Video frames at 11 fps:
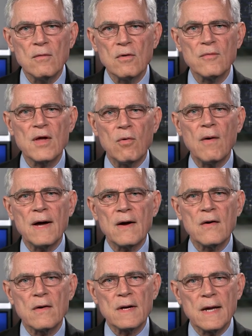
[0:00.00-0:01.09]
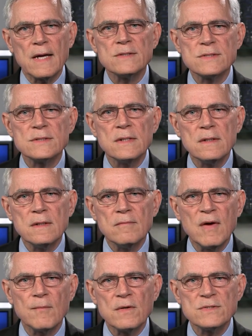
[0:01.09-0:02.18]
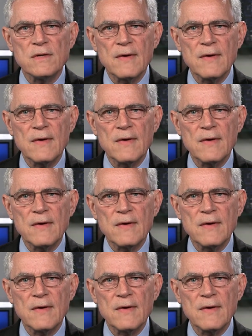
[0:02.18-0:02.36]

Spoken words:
We're required as members